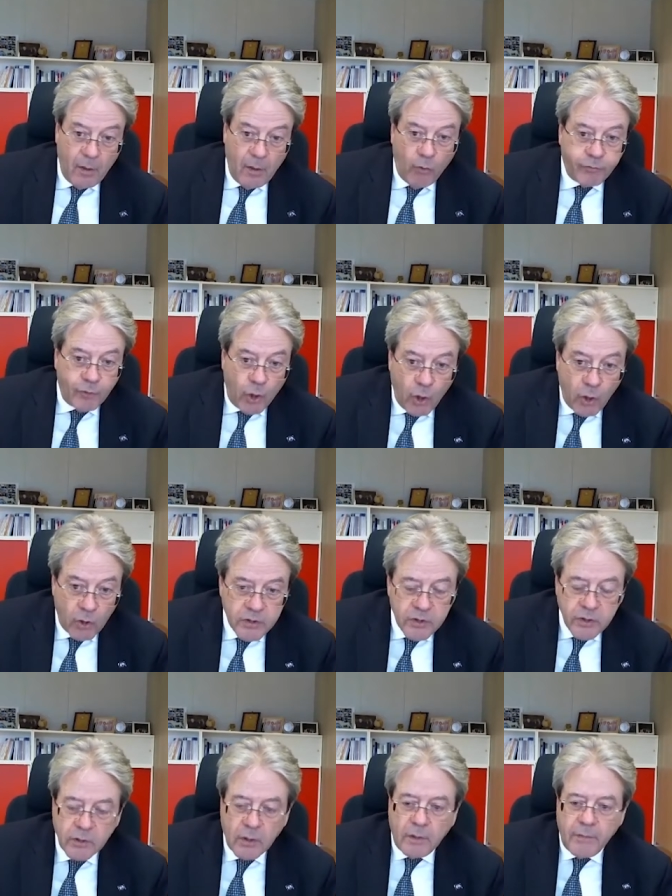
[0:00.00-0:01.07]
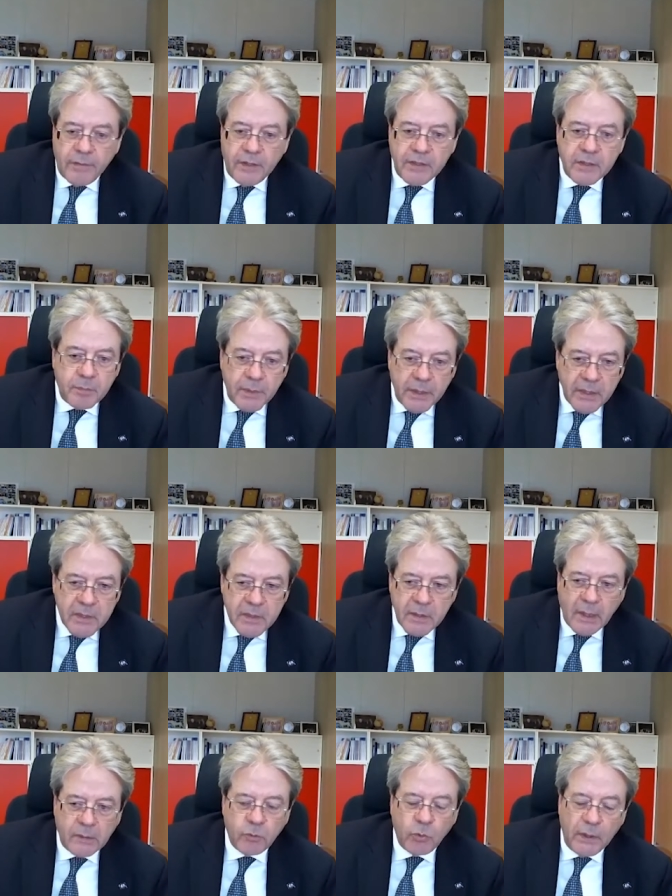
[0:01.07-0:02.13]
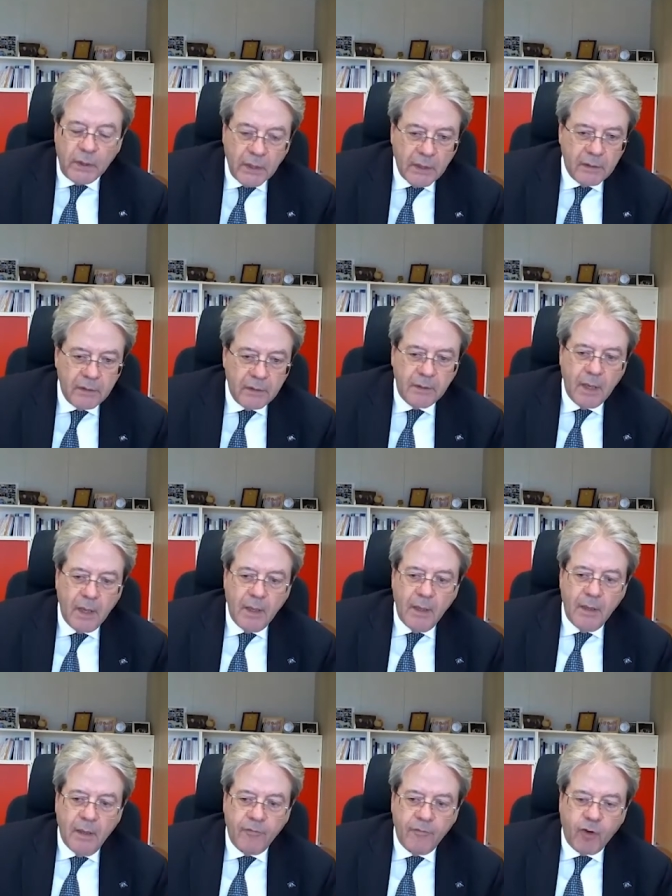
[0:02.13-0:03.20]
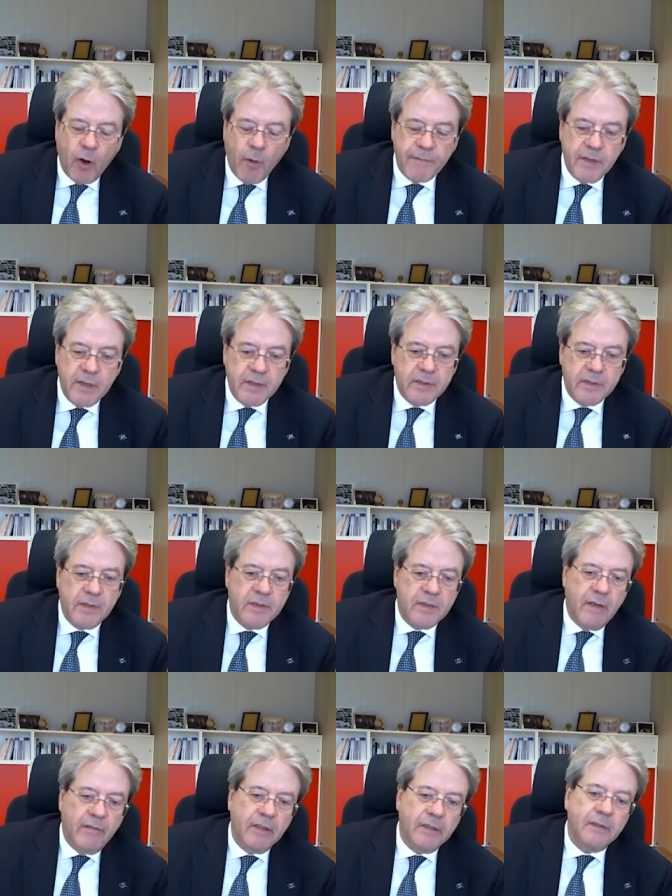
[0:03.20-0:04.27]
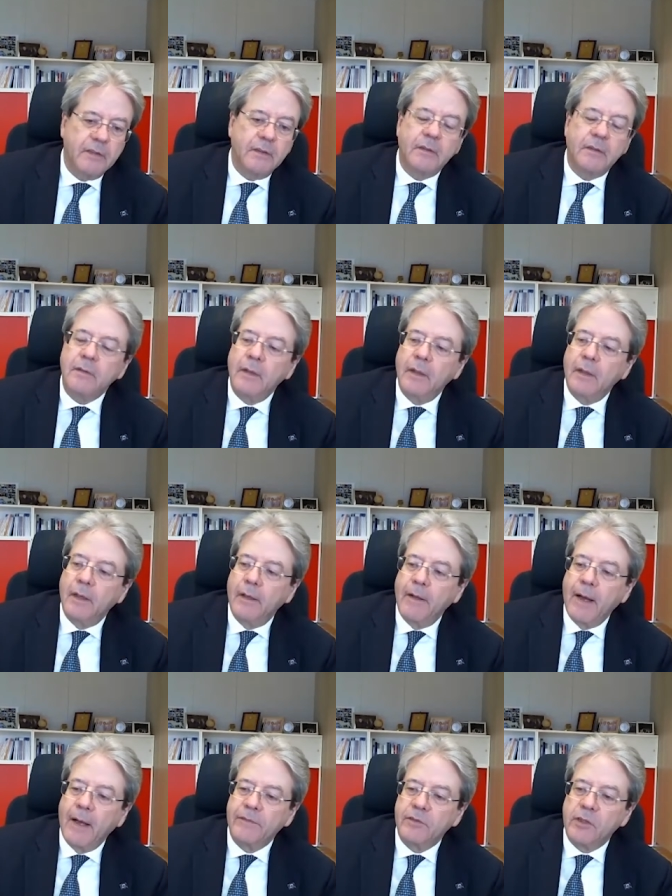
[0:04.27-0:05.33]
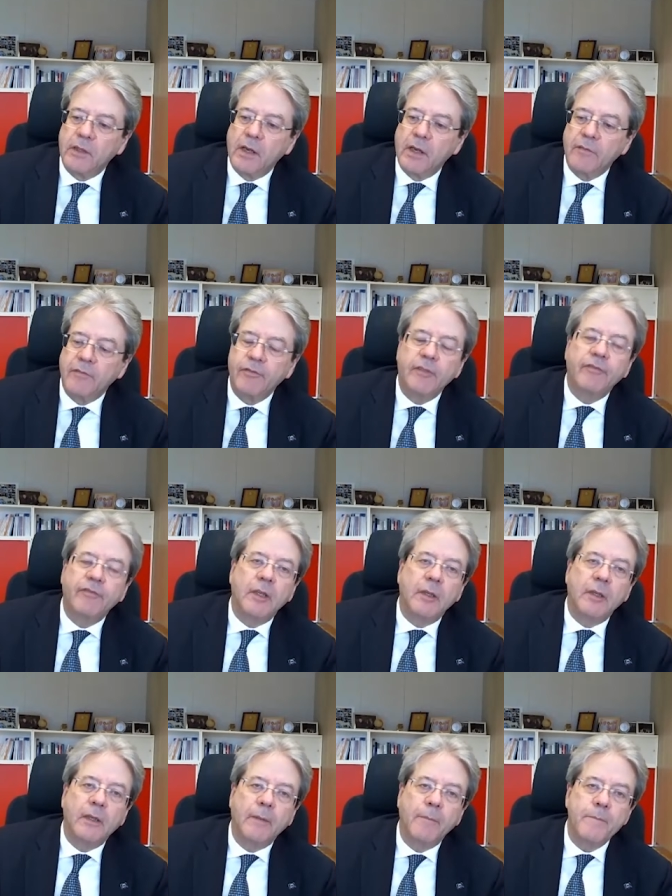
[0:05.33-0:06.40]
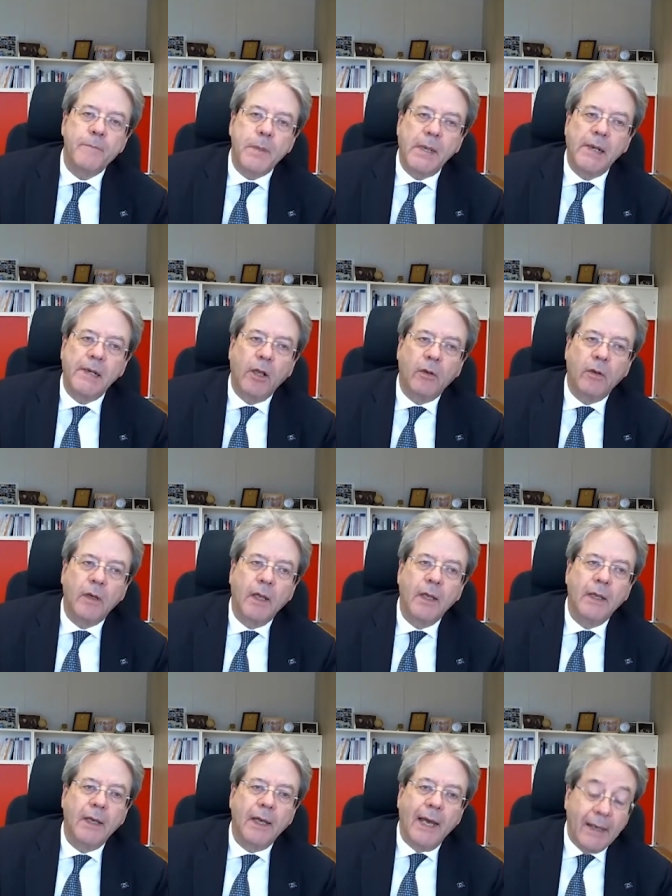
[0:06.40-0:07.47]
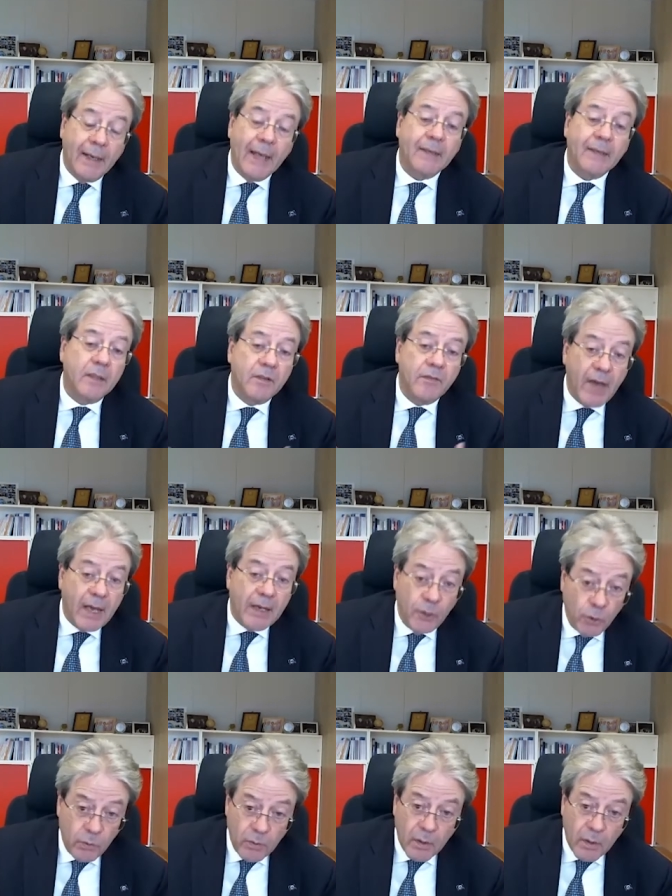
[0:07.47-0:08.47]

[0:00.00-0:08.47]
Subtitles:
of course, this means that we need from this 750 billion an added value.